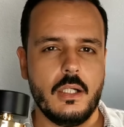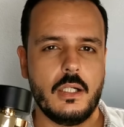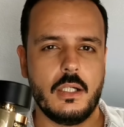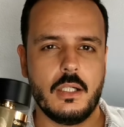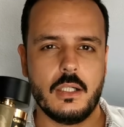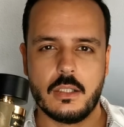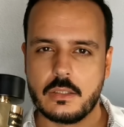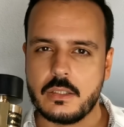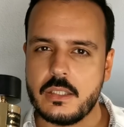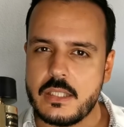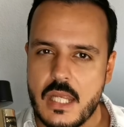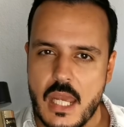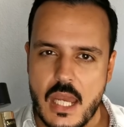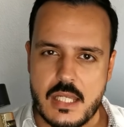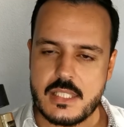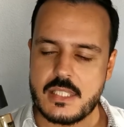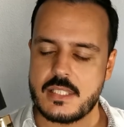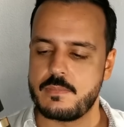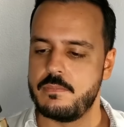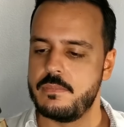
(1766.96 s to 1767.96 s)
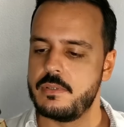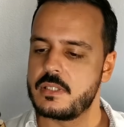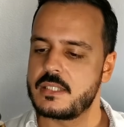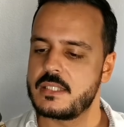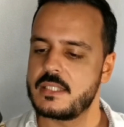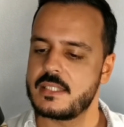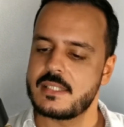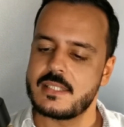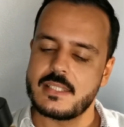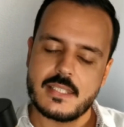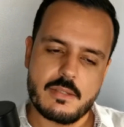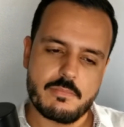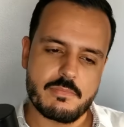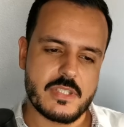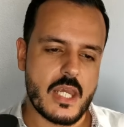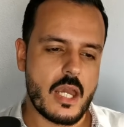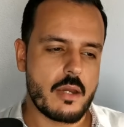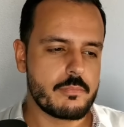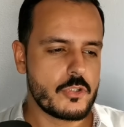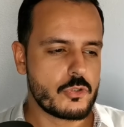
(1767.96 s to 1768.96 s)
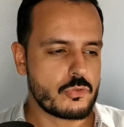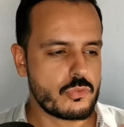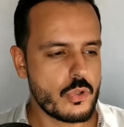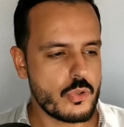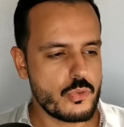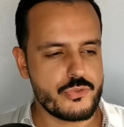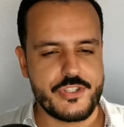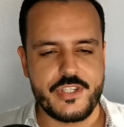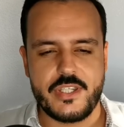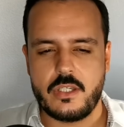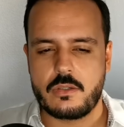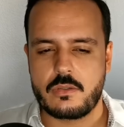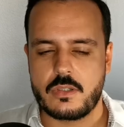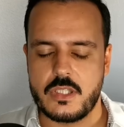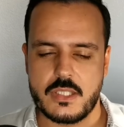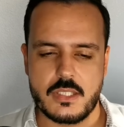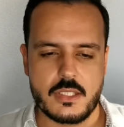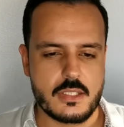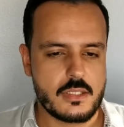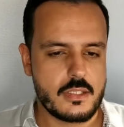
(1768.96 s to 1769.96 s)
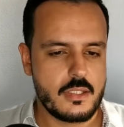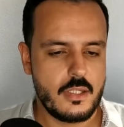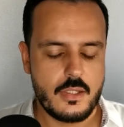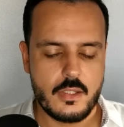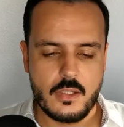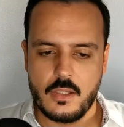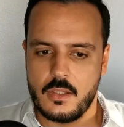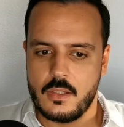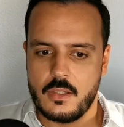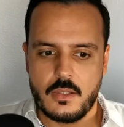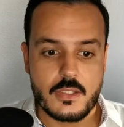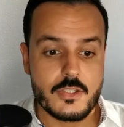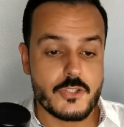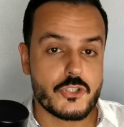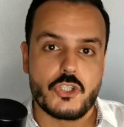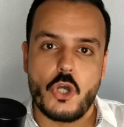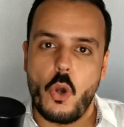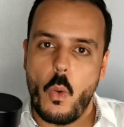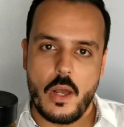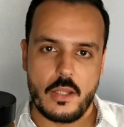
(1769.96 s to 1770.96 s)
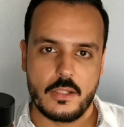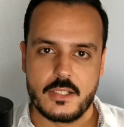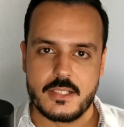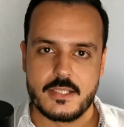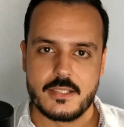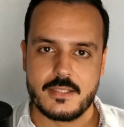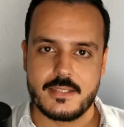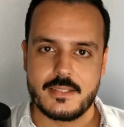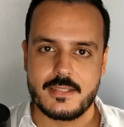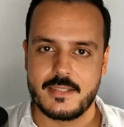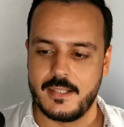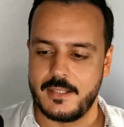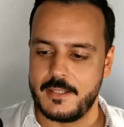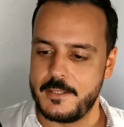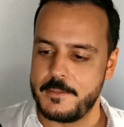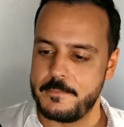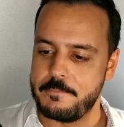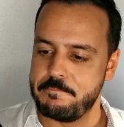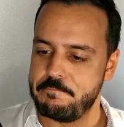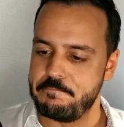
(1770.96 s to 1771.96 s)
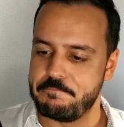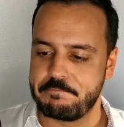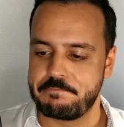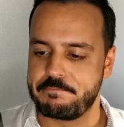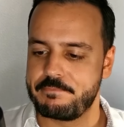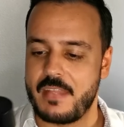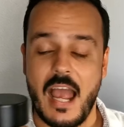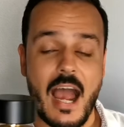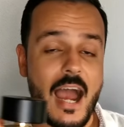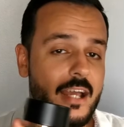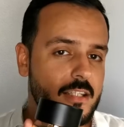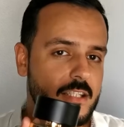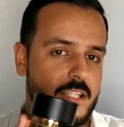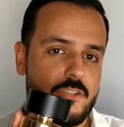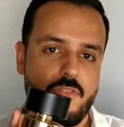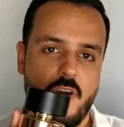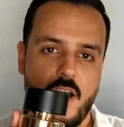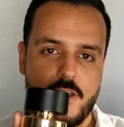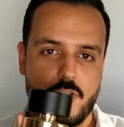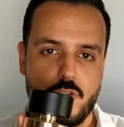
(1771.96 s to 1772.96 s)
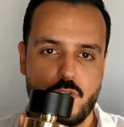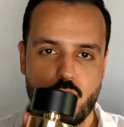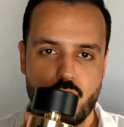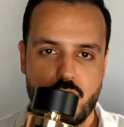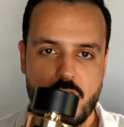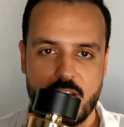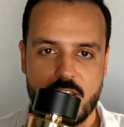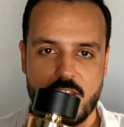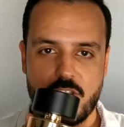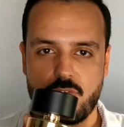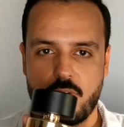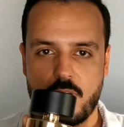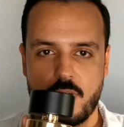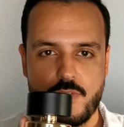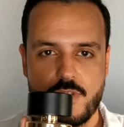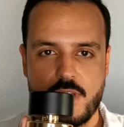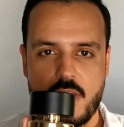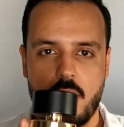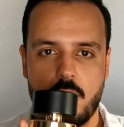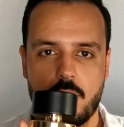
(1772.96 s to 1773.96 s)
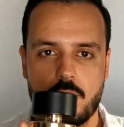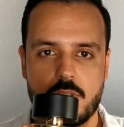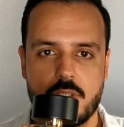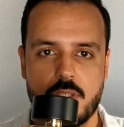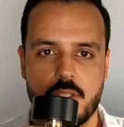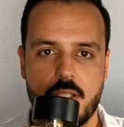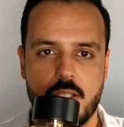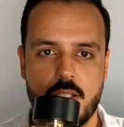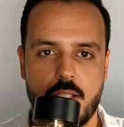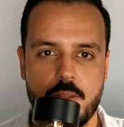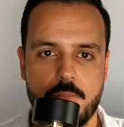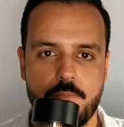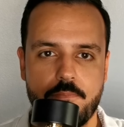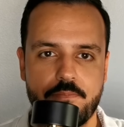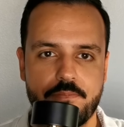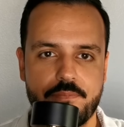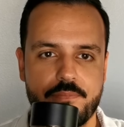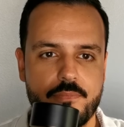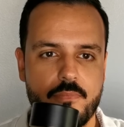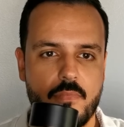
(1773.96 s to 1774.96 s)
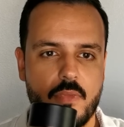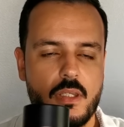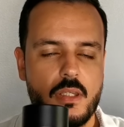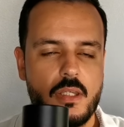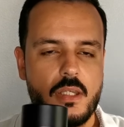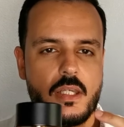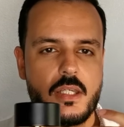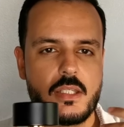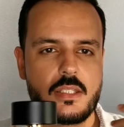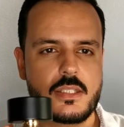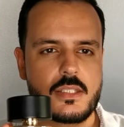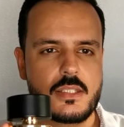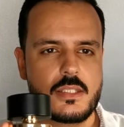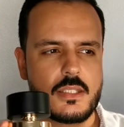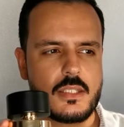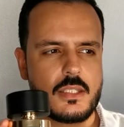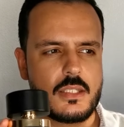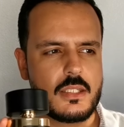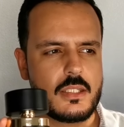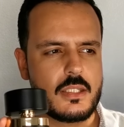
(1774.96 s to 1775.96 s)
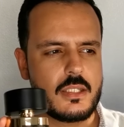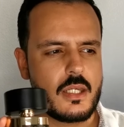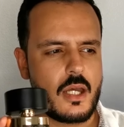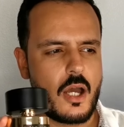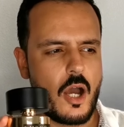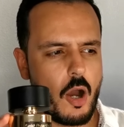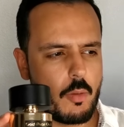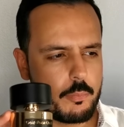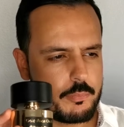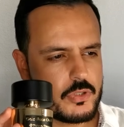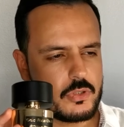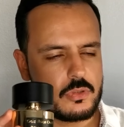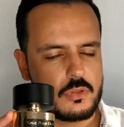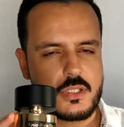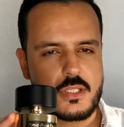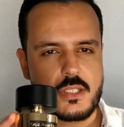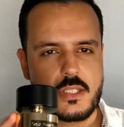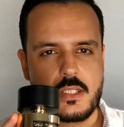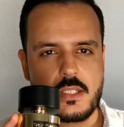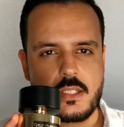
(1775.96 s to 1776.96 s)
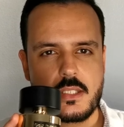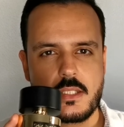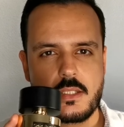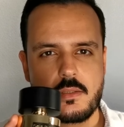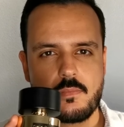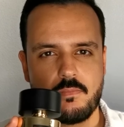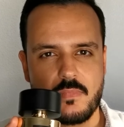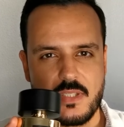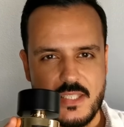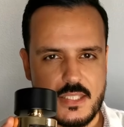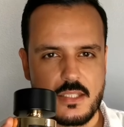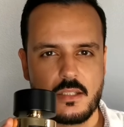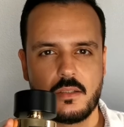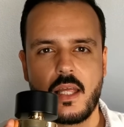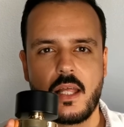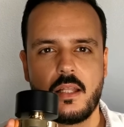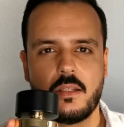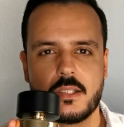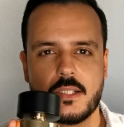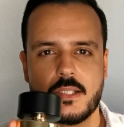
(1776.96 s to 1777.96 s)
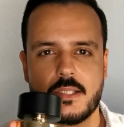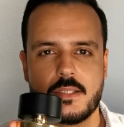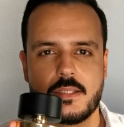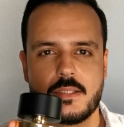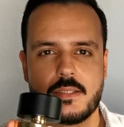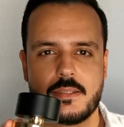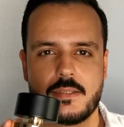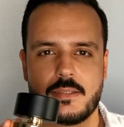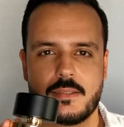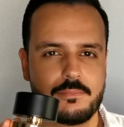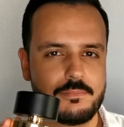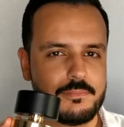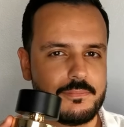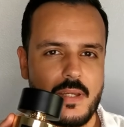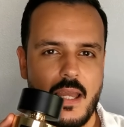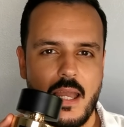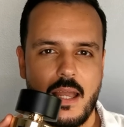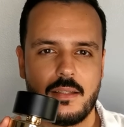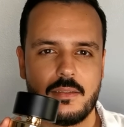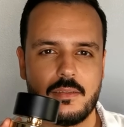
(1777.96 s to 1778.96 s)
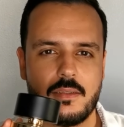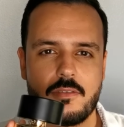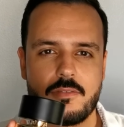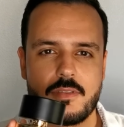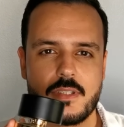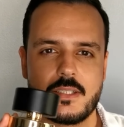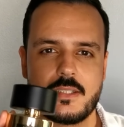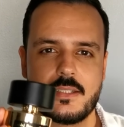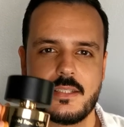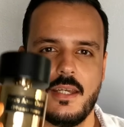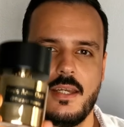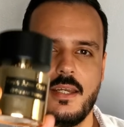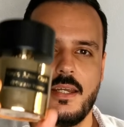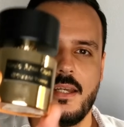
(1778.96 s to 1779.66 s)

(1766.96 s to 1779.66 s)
Uh, yes, but at the same time, the rose here, it's so elegant. Um, I highly advise you to check this fragrance out. Um, it's opulent, but still elegant. Love it.